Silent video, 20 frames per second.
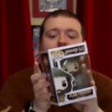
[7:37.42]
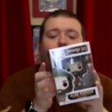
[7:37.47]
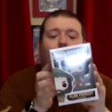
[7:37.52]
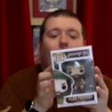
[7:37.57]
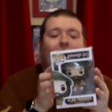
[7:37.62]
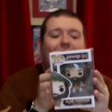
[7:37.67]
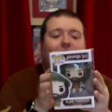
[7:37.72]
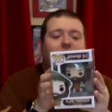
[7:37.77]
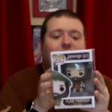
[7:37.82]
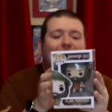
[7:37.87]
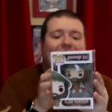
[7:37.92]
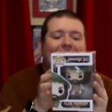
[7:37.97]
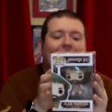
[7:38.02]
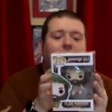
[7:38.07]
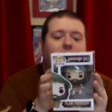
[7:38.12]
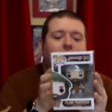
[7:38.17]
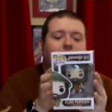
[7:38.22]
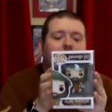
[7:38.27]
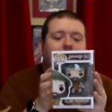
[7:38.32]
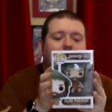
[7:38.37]
a wild man
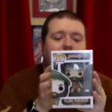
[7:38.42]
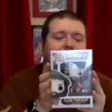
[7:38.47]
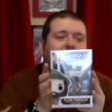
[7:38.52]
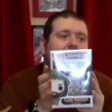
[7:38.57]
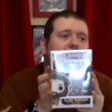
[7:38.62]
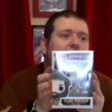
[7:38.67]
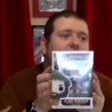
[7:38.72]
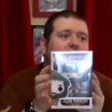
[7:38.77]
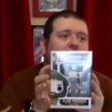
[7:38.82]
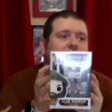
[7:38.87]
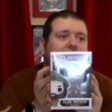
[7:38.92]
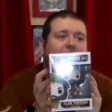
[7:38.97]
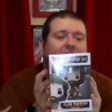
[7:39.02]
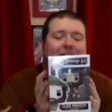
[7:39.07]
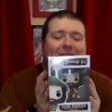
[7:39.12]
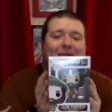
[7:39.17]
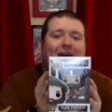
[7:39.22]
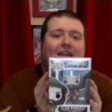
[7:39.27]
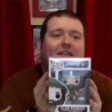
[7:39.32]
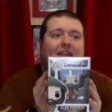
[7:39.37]
outfit when they first
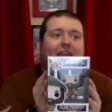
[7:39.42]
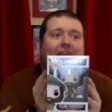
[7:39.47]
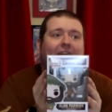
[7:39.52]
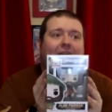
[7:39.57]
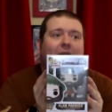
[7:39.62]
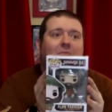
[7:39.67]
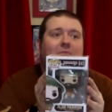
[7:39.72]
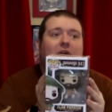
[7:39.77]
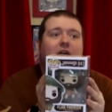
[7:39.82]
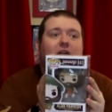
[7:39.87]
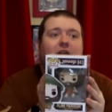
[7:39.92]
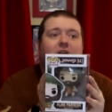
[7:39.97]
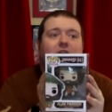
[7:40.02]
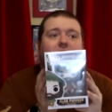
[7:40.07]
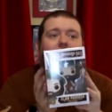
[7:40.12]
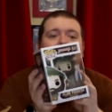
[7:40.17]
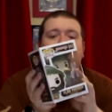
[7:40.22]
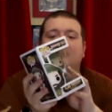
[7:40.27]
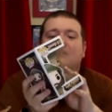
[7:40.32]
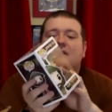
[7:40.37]
get him out of the game.
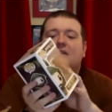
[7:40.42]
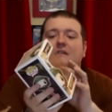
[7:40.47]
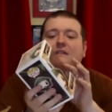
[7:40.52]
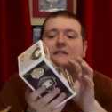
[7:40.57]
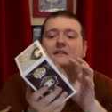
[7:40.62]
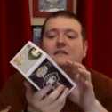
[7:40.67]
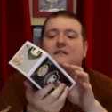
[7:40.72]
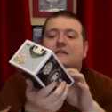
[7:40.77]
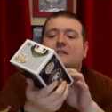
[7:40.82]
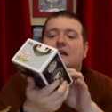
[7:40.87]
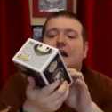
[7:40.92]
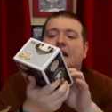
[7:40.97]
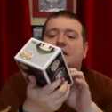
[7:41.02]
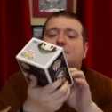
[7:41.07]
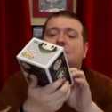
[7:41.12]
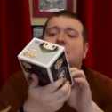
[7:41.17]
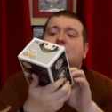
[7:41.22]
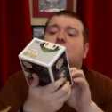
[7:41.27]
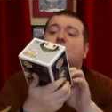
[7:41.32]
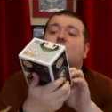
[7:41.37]
That's
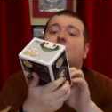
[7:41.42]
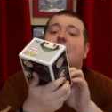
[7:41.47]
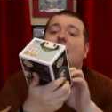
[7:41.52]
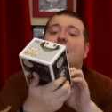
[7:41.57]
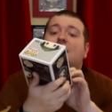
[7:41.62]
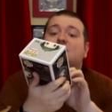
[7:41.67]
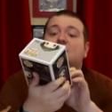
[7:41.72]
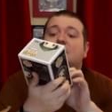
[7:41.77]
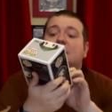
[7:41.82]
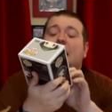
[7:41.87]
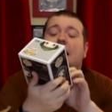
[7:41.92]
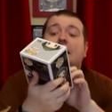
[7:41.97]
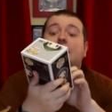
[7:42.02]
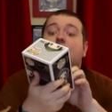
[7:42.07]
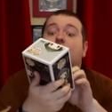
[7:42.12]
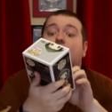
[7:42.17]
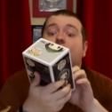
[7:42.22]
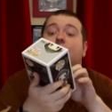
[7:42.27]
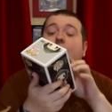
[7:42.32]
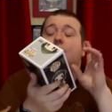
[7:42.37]
pretty cool, actually. I
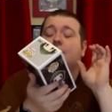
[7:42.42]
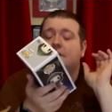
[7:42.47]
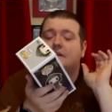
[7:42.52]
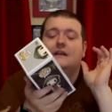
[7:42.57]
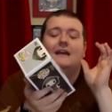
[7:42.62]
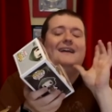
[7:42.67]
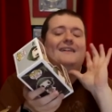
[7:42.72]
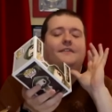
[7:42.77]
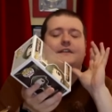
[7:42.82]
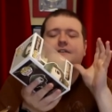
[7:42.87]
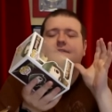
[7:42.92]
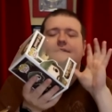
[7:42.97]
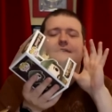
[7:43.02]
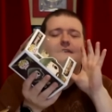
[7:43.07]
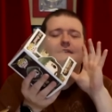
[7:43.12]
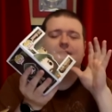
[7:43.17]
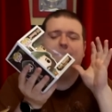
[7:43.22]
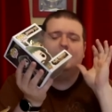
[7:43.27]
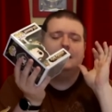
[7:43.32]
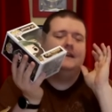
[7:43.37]
didn't know there were
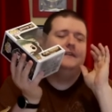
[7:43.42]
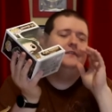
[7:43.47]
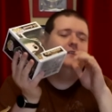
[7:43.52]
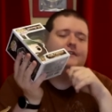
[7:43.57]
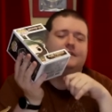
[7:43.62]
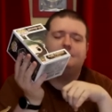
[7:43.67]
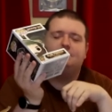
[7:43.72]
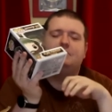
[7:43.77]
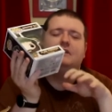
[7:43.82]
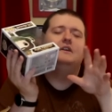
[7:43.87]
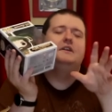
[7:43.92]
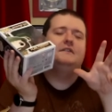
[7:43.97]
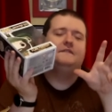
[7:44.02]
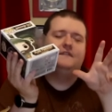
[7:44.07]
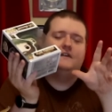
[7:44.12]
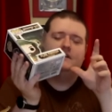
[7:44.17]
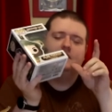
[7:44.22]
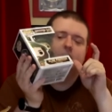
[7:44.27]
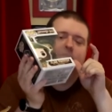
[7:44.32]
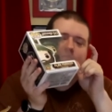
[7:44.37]
there's again there's a billion
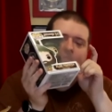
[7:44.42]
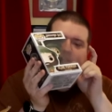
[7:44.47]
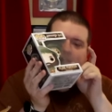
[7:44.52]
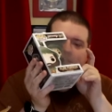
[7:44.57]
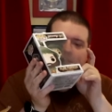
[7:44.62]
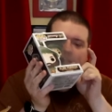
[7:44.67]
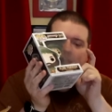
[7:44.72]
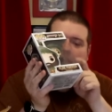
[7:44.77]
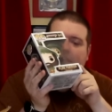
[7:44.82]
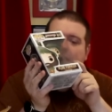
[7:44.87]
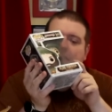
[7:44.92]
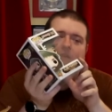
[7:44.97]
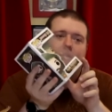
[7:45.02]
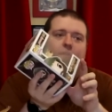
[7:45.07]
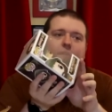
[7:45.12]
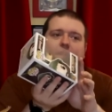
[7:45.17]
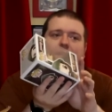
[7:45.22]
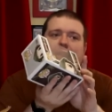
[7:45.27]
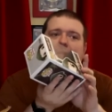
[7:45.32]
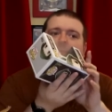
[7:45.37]
Funkos, but I didn't
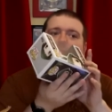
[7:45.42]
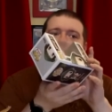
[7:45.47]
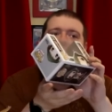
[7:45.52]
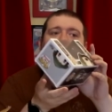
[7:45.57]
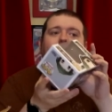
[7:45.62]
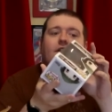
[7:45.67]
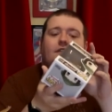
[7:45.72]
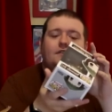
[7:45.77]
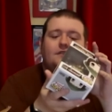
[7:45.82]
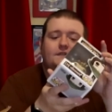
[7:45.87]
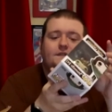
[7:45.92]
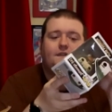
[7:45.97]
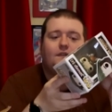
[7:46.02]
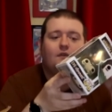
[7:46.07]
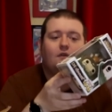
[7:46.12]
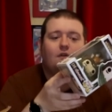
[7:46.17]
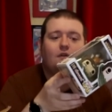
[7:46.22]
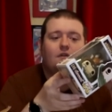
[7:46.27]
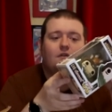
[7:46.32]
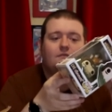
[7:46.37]
know that they made Funkos
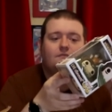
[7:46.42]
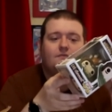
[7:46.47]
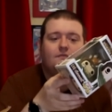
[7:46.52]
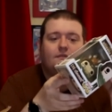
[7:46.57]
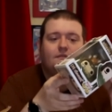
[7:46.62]
for